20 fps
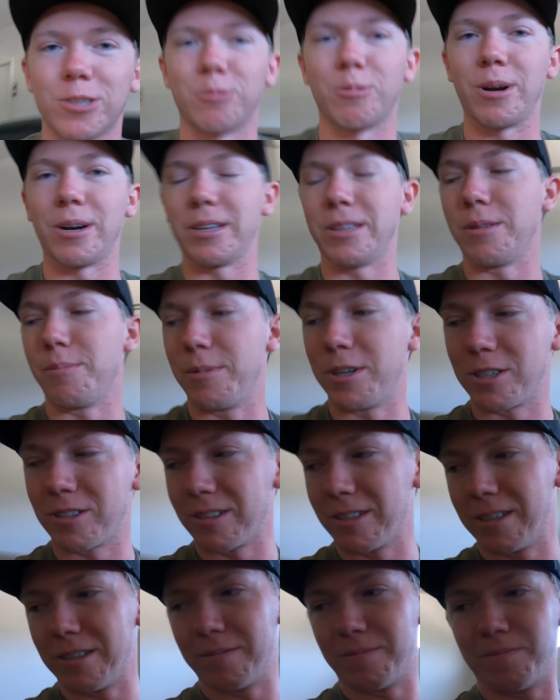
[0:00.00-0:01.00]
just running the
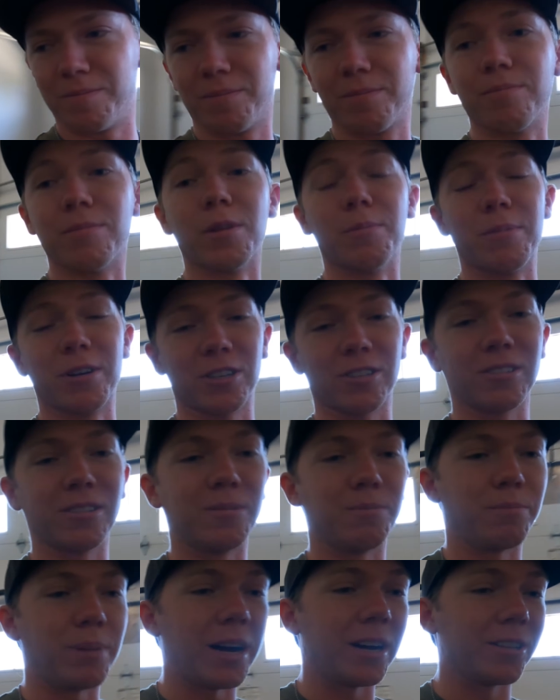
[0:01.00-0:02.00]

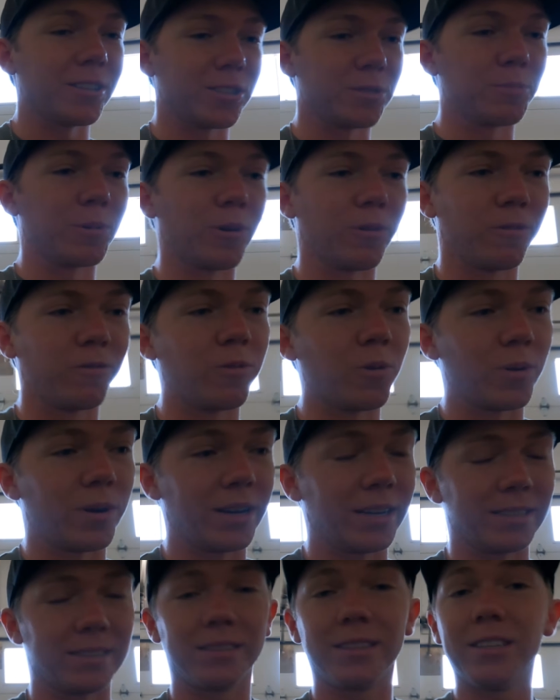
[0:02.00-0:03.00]
Michelin Pilot Sport
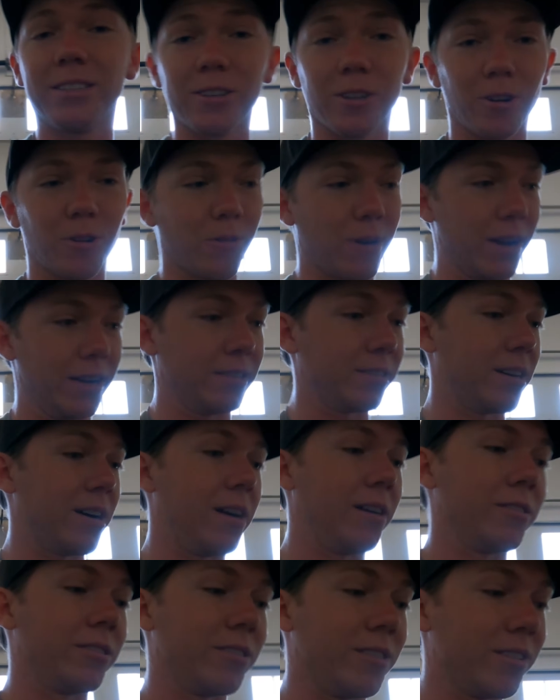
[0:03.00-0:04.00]
4S. These are great
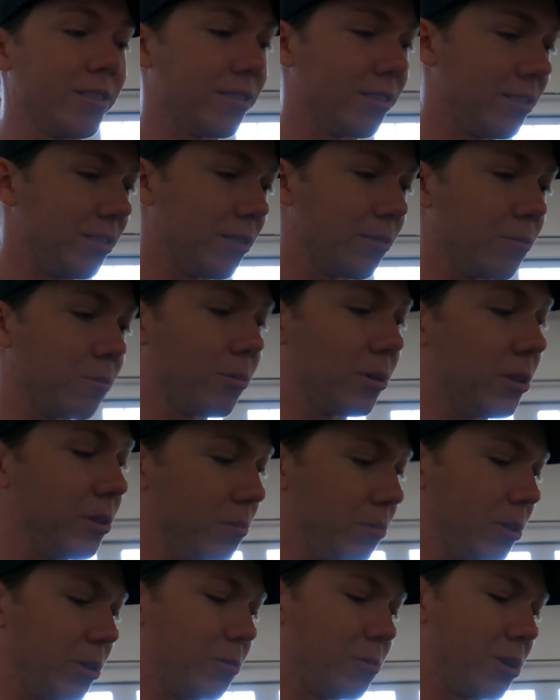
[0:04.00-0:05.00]
tires, honestly did
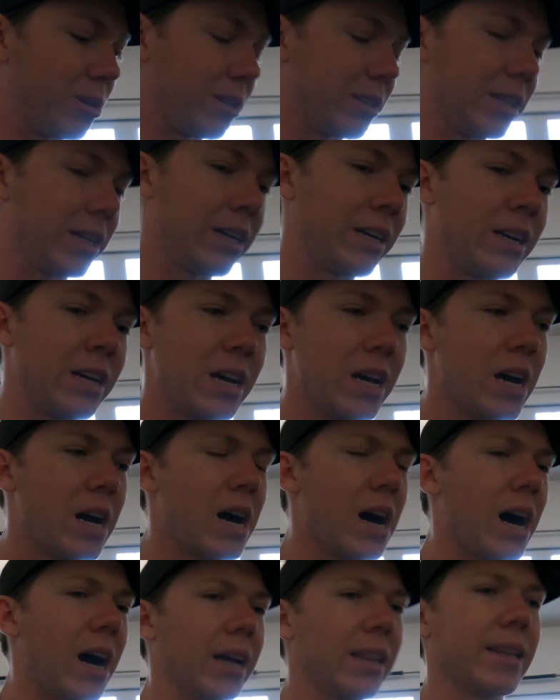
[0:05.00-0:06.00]
really well today.
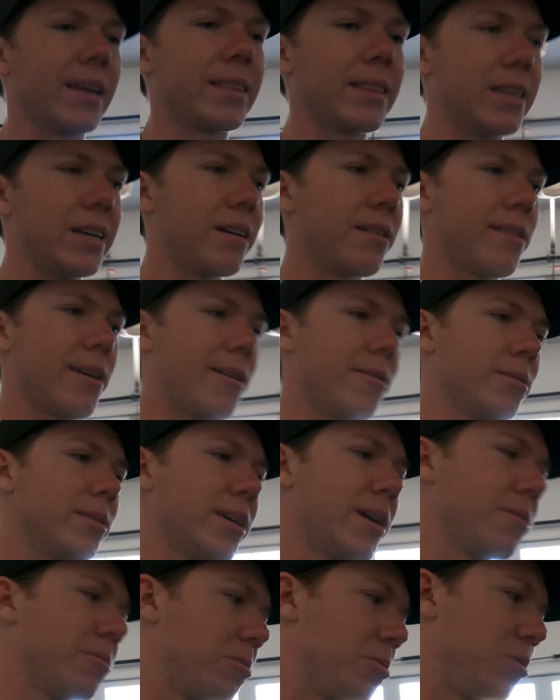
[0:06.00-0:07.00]
I let the air out
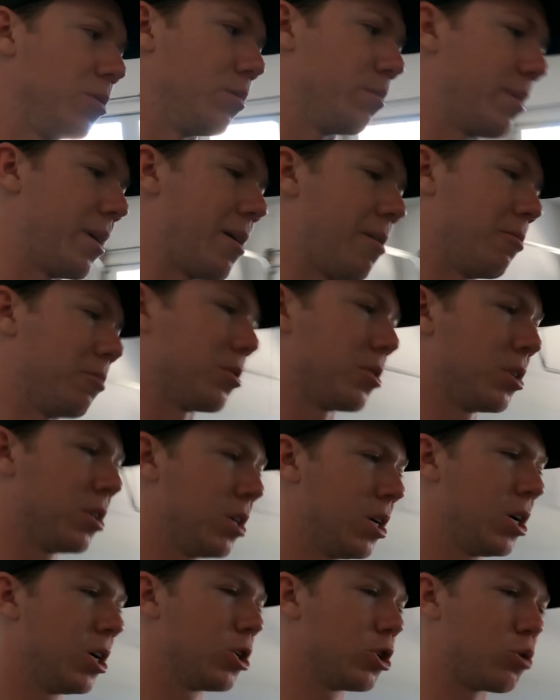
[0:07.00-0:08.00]
down to about
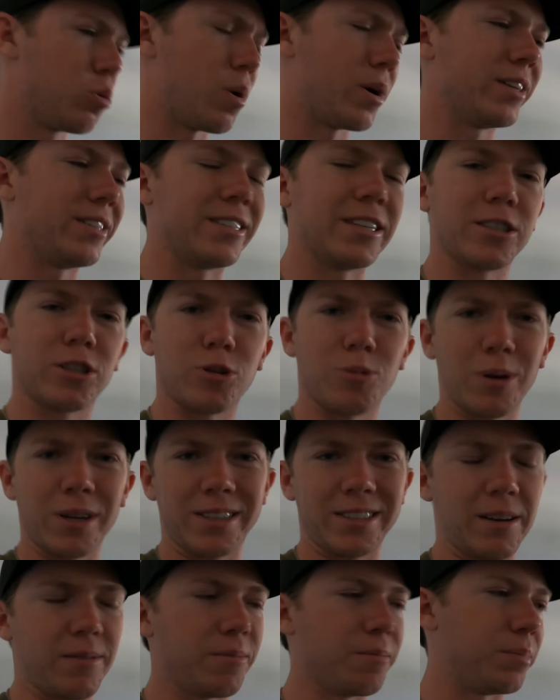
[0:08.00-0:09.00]
26,
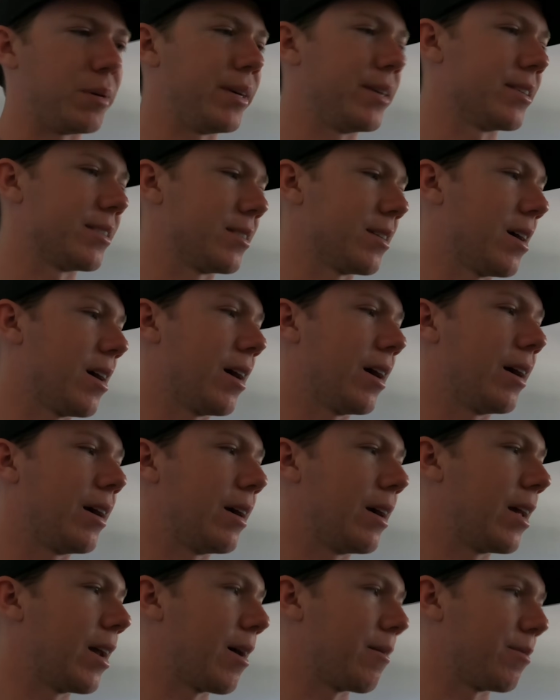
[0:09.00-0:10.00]
27 PSI,
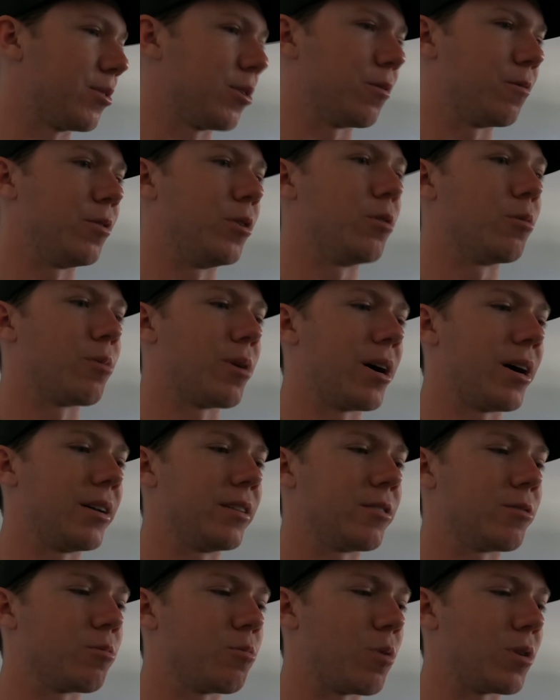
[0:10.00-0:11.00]
and after a few
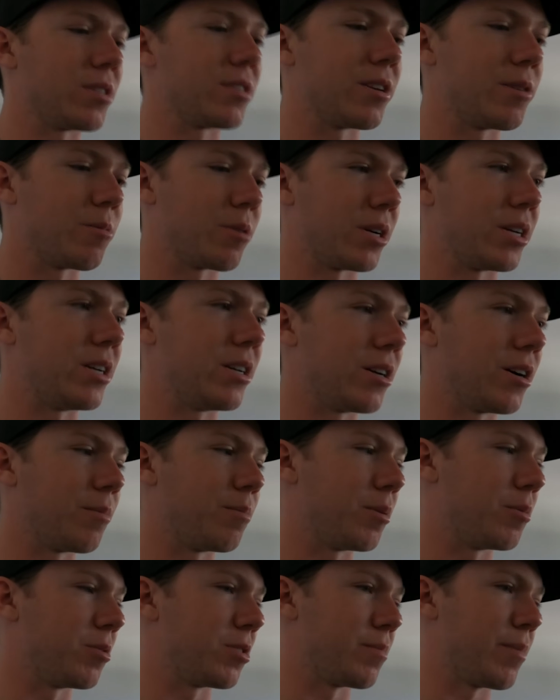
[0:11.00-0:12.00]
runs, once they were heat
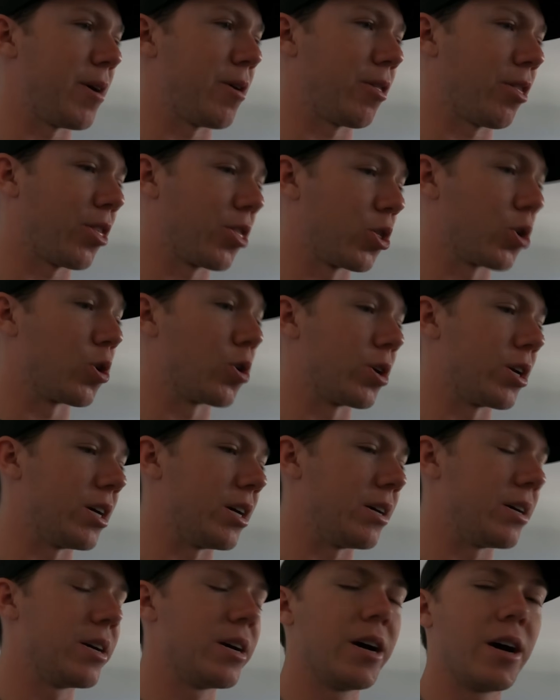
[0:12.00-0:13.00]
up, it was about
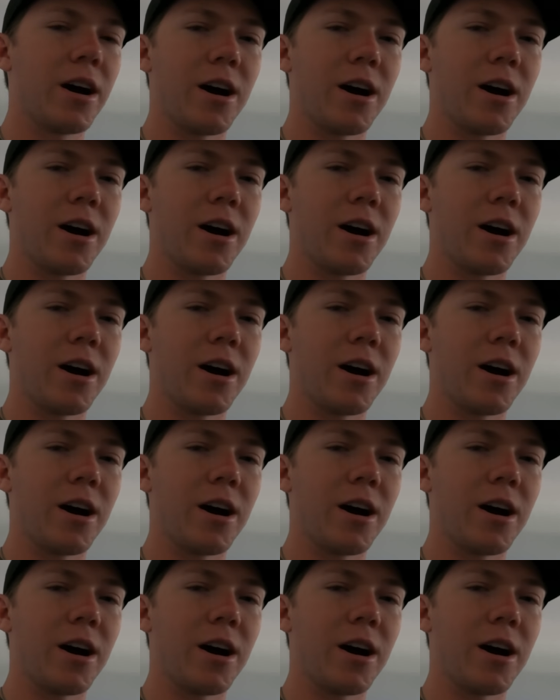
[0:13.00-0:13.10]
30